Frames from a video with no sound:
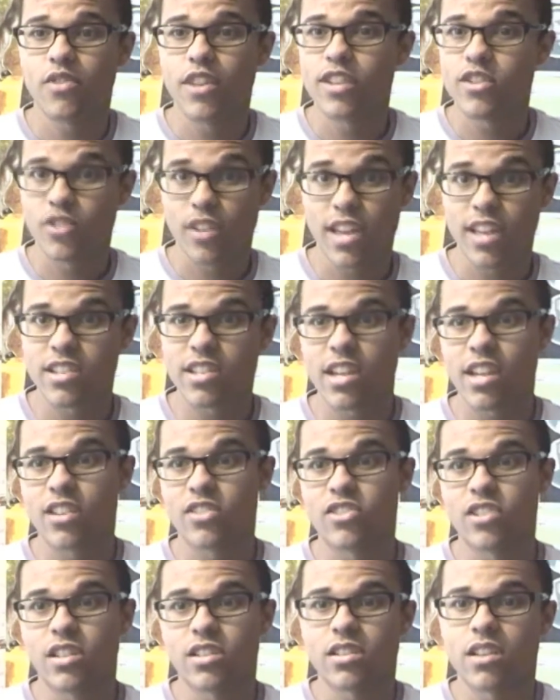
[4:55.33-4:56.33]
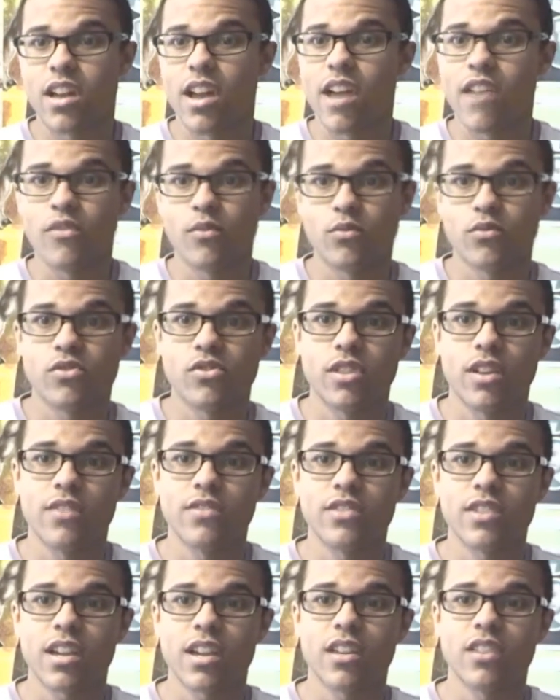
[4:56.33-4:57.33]
they should get a second chance. Everyone should
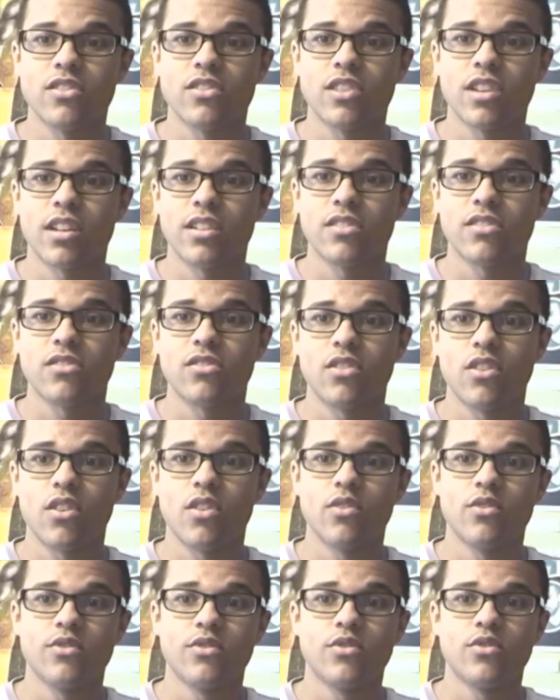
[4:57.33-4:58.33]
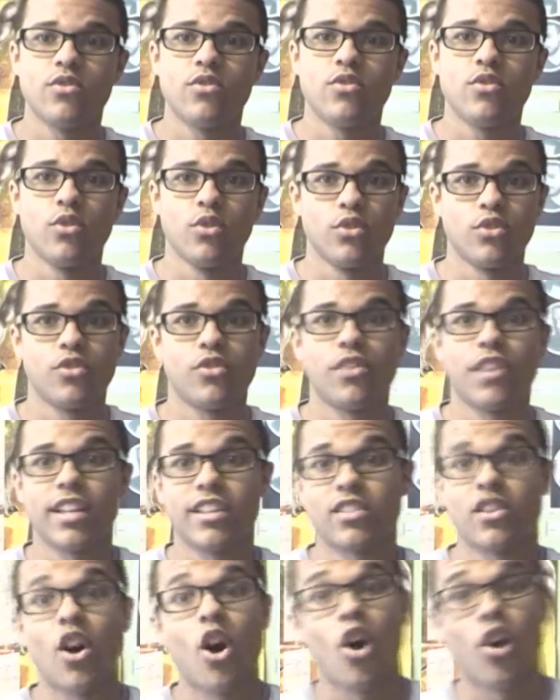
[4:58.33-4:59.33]
have a second chance that does
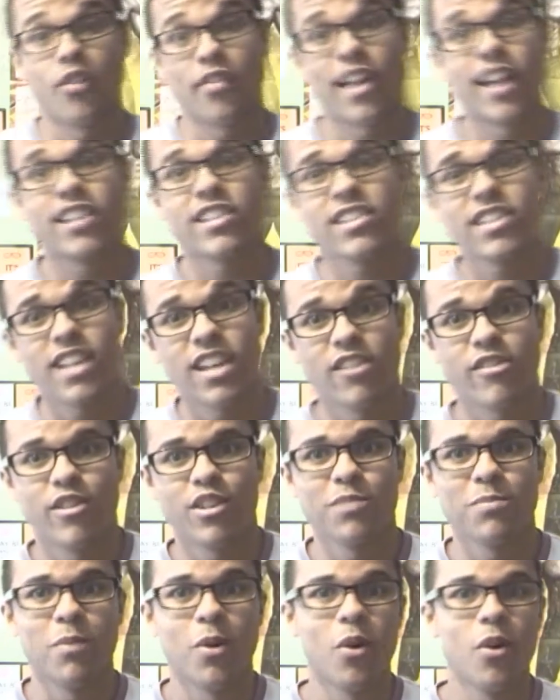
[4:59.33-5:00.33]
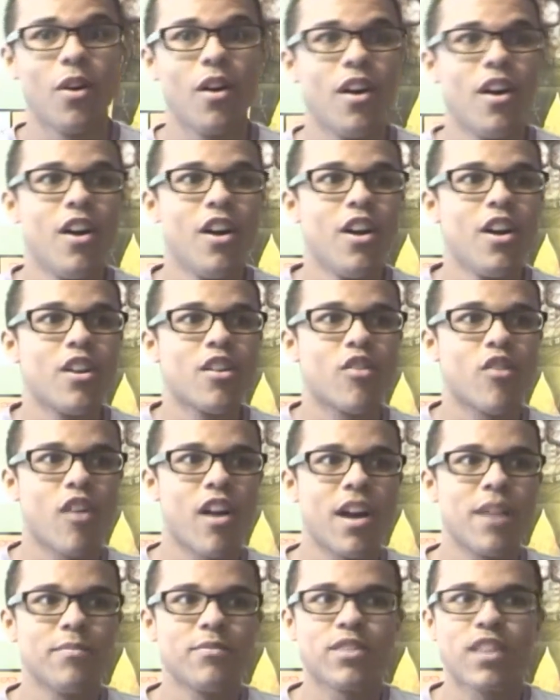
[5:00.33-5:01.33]
things that aren't that serious. But
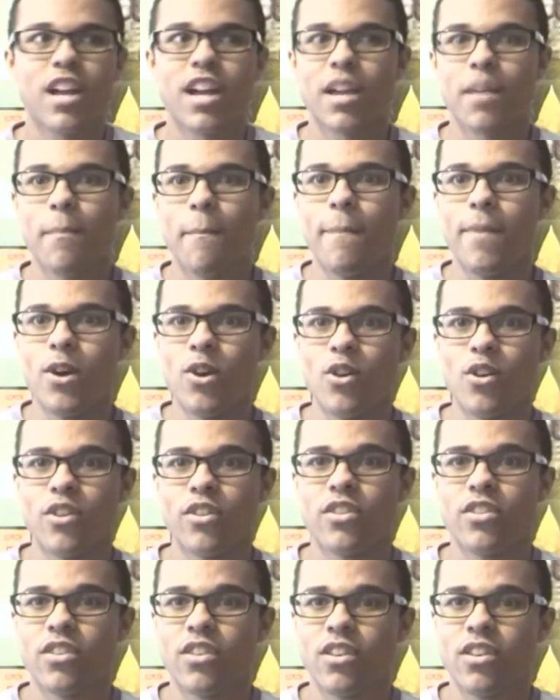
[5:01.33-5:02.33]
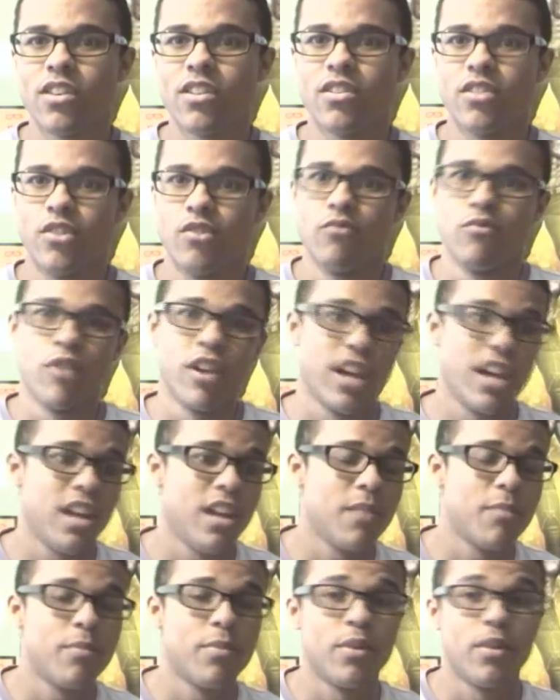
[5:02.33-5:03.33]
crimes like murder and
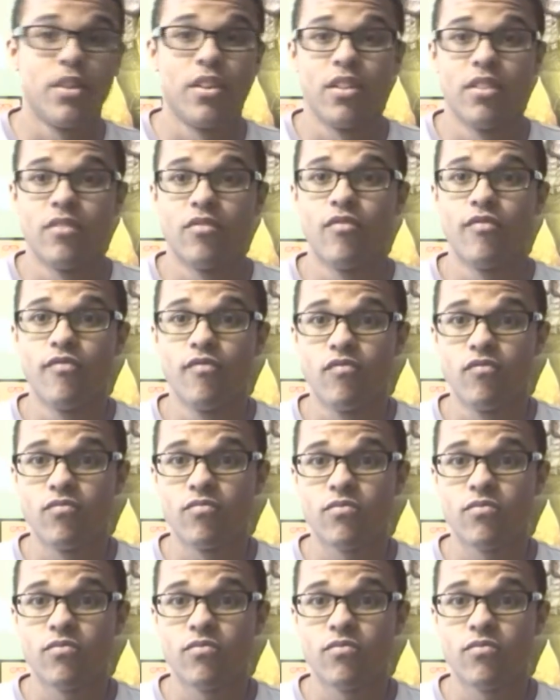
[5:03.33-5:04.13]
rape and